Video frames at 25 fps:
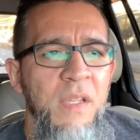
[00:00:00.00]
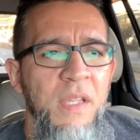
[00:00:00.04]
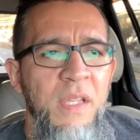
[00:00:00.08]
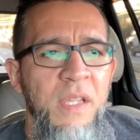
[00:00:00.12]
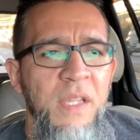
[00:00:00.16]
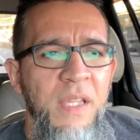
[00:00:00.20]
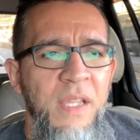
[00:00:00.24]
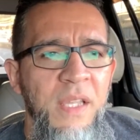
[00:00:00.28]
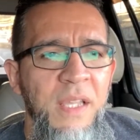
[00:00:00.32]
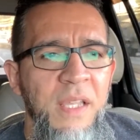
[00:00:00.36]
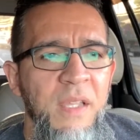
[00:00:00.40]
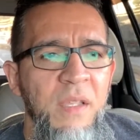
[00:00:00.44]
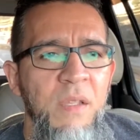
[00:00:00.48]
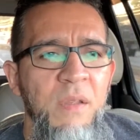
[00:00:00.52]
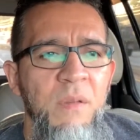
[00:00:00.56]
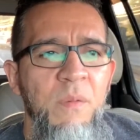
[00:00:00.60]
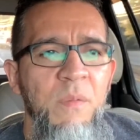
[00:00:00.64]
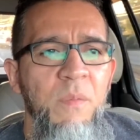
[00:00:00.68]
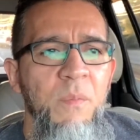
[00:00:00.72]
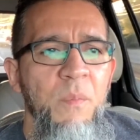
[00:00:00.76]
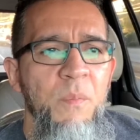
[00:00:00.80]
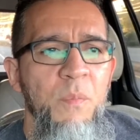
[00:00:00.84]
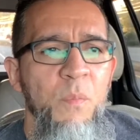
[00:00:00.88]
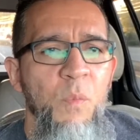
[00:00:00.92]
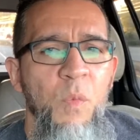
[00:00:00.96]
eat
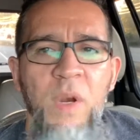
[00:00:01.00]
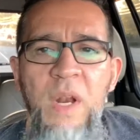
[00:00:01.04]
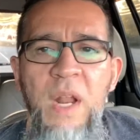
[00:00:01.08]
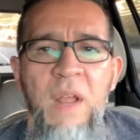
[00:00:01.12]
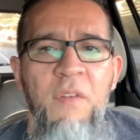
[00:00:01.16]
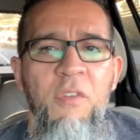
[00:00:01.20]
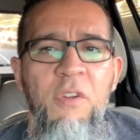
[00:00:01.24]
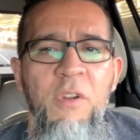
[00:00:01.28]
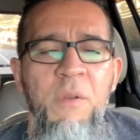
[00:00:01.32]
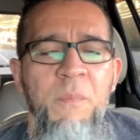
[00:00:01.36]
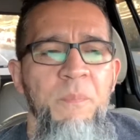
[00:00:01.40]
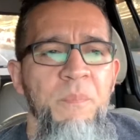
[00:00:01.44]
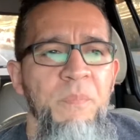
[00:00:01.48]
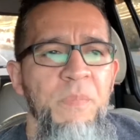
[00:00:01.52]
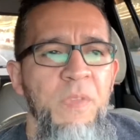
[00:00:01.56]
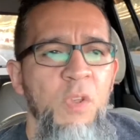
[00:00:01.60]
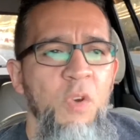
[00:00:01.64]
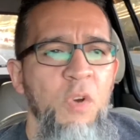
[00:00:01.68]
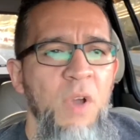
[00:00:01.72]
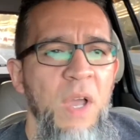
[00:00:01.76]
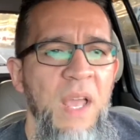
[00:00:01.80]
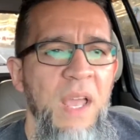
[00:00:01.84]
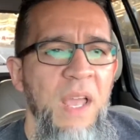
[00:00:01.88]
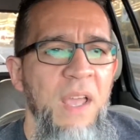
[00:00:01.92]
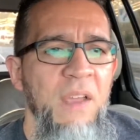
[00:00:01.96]
whatever. They'll
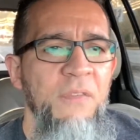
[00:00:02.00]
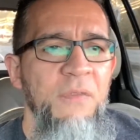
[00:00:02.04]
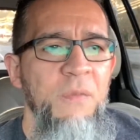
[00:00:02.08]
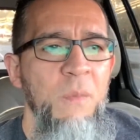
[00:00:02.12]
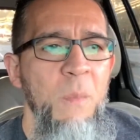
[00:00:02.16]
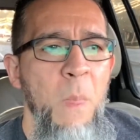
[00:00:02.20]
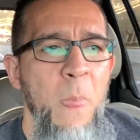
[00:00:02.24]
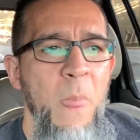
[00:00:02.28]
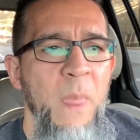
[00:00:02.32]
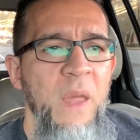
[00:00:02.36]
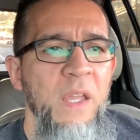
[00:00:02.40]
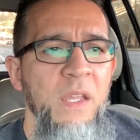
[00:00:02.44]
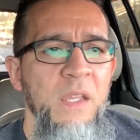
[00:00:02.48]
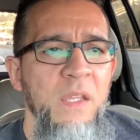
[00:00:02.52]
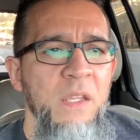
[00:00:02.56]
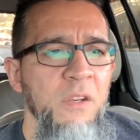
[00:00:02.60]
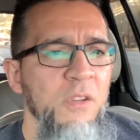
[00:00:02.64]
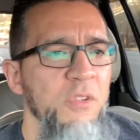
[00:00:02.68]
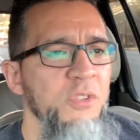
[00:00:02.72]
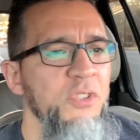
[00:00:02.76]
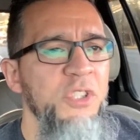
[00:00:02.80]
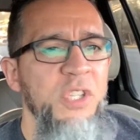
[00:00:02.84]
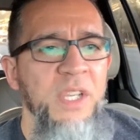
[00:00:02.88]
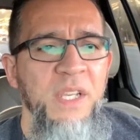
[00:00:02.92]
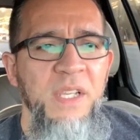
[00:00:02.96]
have,
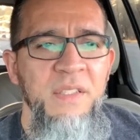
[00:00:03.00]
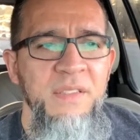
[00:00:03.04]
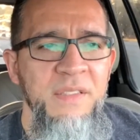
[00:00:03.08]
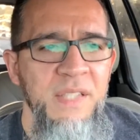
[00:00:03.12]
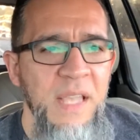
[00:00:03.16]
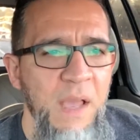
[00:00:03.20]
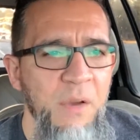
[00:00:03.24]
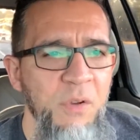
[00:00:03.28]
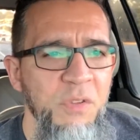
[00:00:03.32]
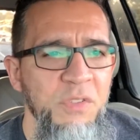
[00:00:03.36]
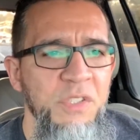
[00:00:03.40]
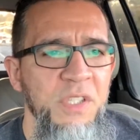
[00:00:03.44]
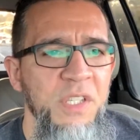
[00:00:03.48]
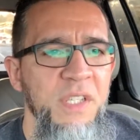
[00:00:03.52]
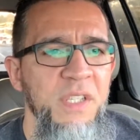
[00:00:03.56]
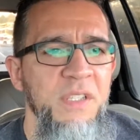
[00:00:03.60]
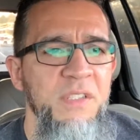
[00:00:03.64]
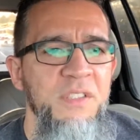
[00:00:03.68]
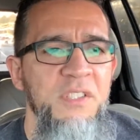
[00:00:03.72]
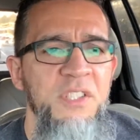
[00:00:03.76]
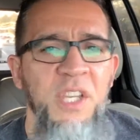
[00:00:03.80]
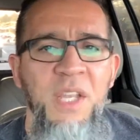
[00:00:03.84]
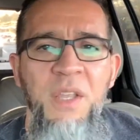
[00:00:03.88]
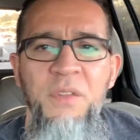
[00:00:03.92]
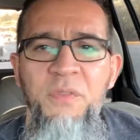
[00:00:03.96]
chicken sandwiches,
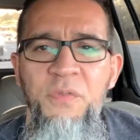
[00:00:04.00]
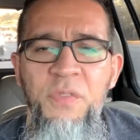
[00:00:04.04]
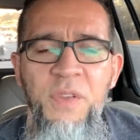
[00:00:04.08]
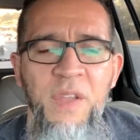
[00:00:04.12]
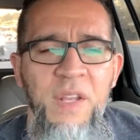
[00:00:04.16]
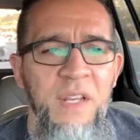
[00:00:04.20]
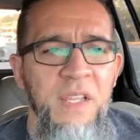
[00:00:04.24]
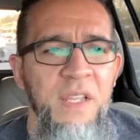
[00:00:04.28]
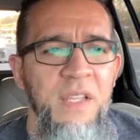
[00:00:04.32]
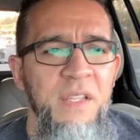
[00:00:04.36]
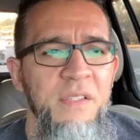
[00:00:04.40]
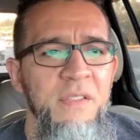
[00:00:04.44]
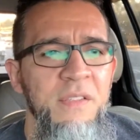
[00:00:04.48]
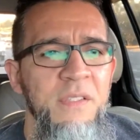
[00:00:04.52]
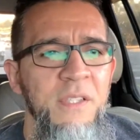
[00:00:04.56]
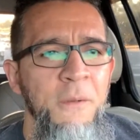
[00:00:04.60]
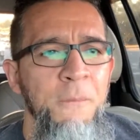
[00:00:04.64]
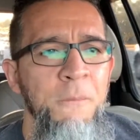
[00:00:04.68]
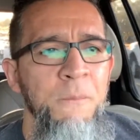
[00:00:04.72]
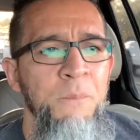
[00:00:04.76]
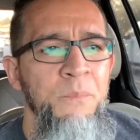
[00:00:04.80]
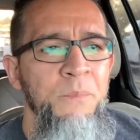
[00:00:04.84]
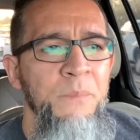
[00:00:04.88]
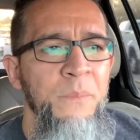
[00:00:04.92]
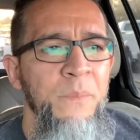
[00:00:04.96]
chicken Phillies,
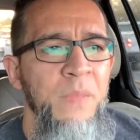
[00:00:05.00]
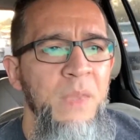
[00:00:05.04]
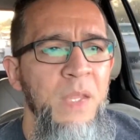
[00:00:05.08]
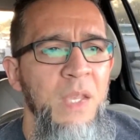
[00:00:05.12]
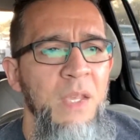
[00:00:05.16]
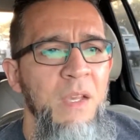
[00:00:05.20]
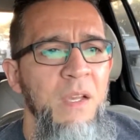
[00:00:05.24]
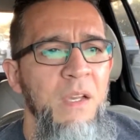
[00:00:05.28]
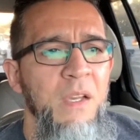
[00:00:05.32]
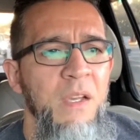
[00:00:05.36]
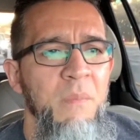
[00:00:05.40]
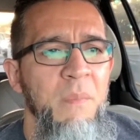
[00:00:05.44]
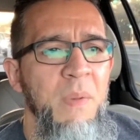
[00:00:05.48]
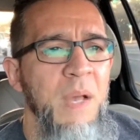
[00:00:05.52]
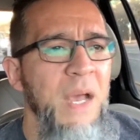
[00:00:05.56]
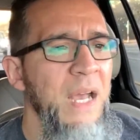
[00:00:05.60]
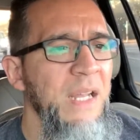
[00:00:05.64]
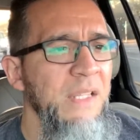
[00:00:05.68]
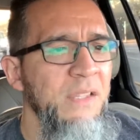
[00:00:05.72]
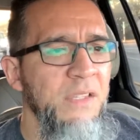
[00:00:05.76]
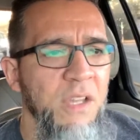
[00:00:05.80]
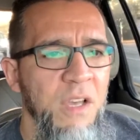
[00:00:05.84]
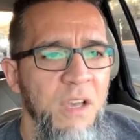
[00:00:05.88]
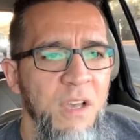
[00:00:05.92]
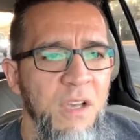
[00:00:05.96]

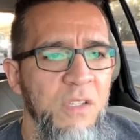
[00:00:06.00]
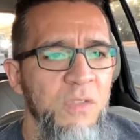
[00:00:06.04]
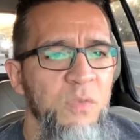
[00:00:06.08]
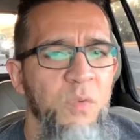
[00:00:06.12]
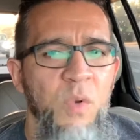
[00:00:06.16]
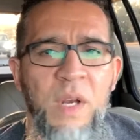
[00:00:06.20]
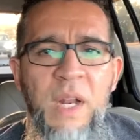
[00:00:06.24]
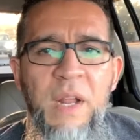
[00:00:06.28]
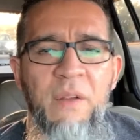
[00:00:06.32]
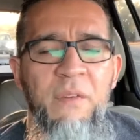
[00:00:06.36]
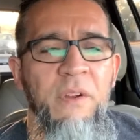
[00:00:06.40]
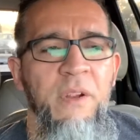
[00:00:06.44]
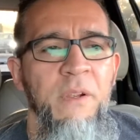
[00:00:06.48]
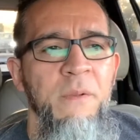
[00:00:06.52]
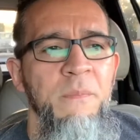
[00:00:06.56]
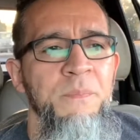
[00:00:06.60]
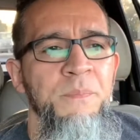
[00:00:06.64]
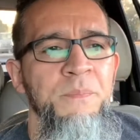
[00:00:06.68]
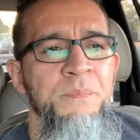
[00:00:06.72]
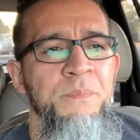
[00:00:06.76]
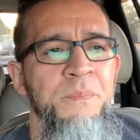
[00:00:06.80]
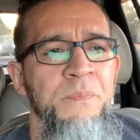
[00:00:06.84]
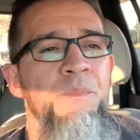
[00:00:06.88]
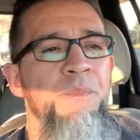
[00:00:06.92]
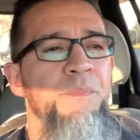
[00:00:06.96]
hot dogs, whatever.
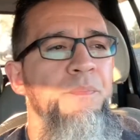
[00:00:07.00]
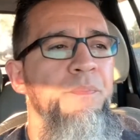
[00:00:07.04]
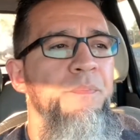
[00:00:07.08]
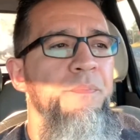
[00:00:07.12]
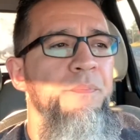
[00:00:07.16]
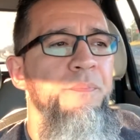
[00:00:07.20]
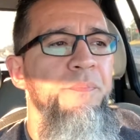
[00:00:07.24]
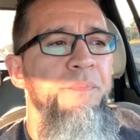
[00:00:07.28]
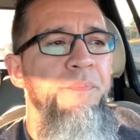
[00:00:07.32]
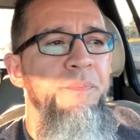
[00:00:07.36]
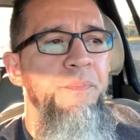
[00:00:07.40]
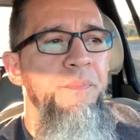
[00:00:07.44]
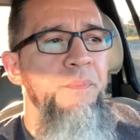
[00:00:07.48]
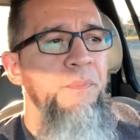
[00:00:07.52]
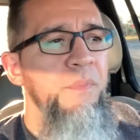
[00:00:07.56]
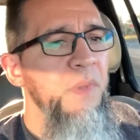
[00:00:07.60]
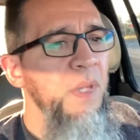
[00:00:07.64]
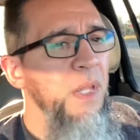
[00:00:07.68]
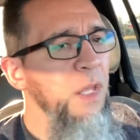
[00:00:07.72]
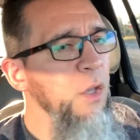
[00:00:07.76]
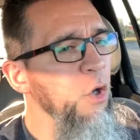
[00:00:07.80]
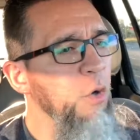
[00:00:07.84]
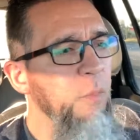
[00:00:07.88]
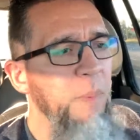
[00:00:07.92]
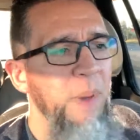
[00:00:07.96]

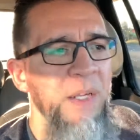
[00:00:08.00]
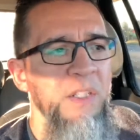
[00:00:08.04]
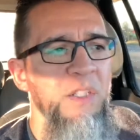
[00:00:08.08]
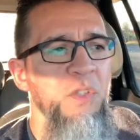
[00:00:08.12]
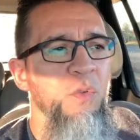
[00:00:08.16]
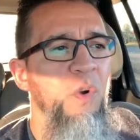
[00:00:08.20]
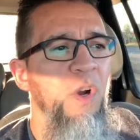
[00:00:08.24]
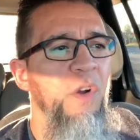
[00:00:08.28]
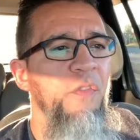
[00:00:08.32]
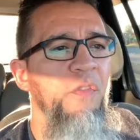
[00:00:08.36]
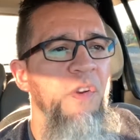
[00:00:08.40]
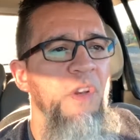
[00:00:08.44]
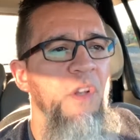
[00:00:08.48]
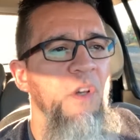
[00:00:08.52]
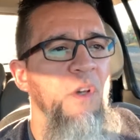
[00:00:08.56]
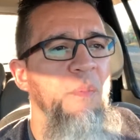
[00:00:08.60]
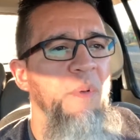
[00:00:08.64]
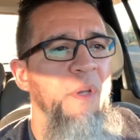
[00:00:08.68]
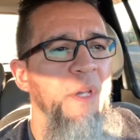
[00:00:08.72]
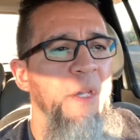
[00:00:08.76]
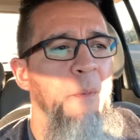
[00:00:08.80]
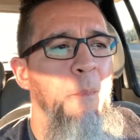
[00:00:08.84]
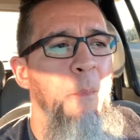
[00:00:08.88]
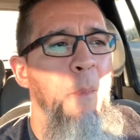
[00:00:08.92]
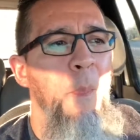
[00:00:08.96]
I'll go back to work for a little
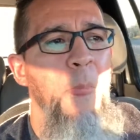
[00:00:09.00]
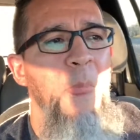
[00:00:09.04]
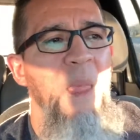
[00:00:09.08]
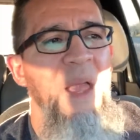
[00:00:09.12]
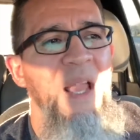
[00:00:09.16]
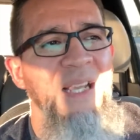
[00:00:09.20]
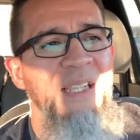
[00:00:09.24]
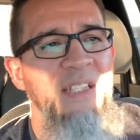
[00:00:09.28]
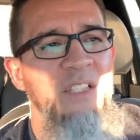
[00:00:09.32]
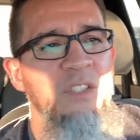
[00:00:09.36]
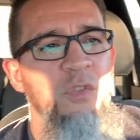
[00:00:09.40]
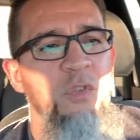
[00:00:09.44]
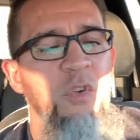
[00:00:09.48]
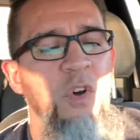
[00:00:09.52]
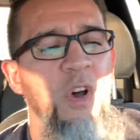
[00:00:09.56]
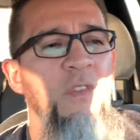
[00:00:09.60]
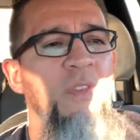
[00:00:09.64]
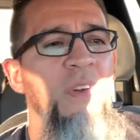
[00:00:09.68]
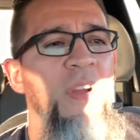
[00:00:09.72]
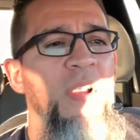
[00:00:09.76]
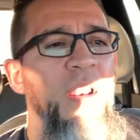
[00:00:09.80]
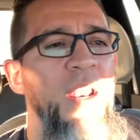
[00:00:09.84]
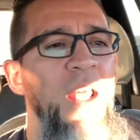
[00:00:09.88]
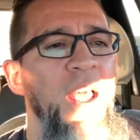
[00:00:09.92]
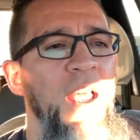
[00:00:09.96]
bit. At 12
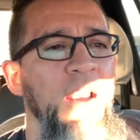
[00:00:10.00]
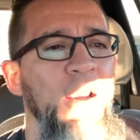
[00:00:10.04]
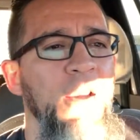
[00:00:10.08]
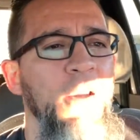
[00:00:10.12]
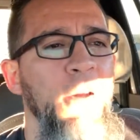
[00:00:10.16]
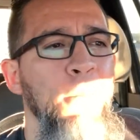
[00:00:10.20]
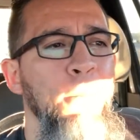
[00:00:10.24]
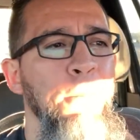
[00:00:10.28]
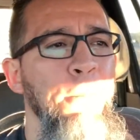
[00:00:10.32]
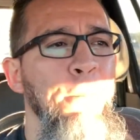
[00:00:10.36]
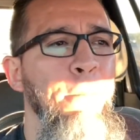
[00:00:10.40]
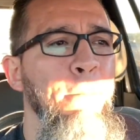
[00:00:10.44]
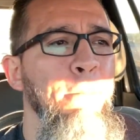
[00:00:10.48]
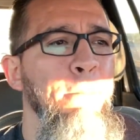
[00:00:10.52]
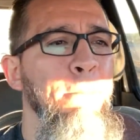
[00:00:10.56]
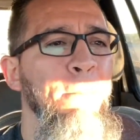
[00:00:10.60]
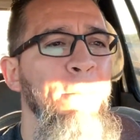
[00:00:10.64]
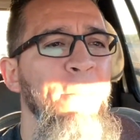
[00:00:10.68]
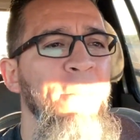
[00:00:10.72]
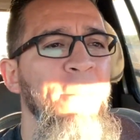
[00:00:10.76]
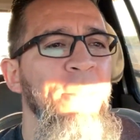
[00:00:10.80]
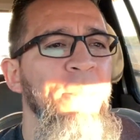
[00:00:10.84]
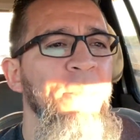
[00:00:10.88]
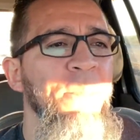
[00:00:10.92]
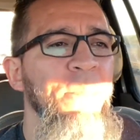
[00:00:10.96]
o'clock,
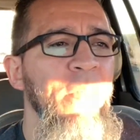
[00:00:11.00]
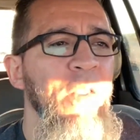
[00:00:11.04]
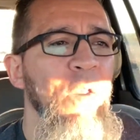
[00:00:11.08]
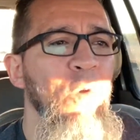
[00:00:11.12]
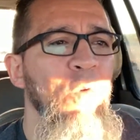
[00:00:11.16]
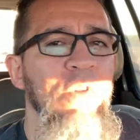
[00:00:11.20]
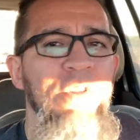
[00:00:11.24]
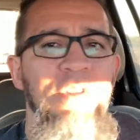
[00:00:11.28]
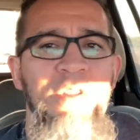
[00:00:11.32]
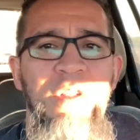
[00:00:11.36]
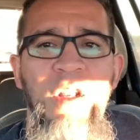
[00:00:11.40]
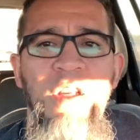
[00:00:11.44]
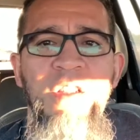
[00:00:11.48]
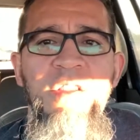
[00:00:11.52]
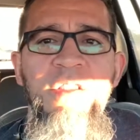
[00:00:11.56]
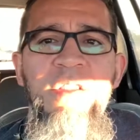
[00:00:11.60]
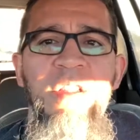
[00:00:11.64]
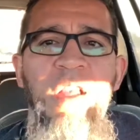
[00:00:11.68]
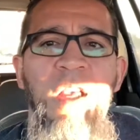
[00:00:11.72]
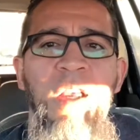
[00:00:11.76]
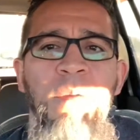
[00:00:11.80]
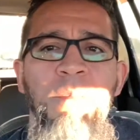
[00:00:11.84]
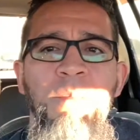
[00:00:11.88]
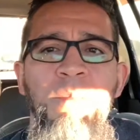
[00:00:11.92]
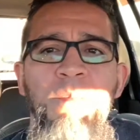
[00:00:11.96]
it was
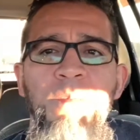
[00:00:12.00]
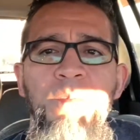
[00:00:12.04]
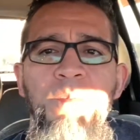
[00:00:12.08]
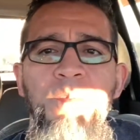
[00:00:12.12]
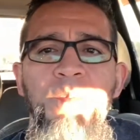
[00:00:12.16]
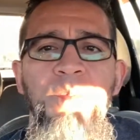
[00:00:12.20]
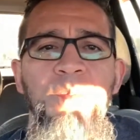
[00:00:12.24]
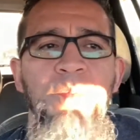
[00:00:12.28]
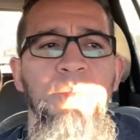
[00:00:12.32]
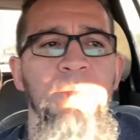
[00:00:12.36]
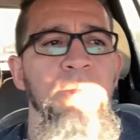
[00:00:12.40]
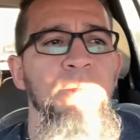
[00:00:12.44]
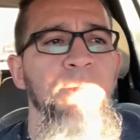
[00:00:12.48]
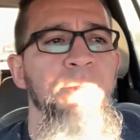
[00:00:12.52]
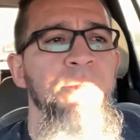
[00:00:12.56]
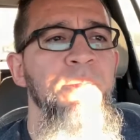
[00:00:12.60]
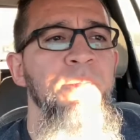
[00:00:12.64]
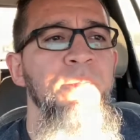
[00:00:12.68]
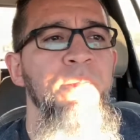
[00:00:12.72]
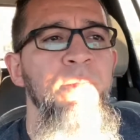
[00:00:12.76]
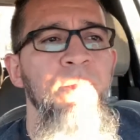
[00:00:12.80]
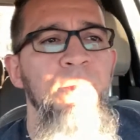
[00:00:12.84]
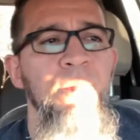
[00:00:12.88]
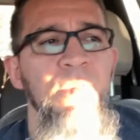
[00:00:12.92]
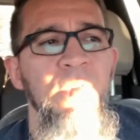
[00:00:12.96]

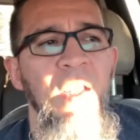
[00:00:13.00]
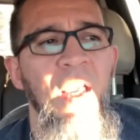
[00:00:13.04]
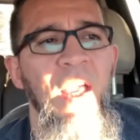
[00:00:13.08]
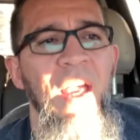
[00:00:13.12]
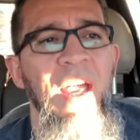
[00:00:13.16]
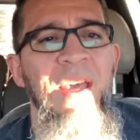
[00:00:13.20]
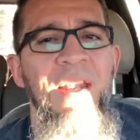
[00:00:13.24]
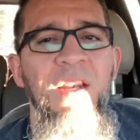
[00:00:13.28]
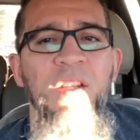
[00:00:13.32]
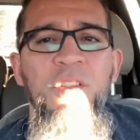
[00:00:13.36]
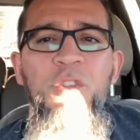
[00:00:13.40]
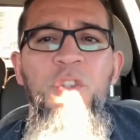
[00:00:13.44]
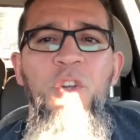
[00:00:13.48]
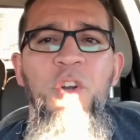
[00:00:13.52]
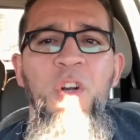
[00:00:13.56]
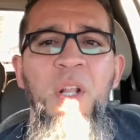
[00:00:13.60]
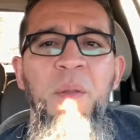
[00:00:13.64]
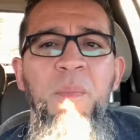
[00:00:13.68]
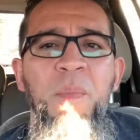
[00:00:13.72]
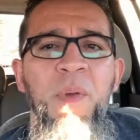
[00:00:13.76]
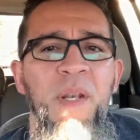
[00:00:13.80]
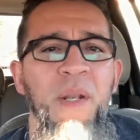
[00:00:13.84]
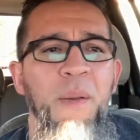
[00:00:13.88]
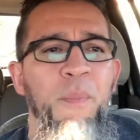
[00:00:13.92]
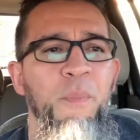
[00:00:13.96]
lunchtime. I had a 30-minute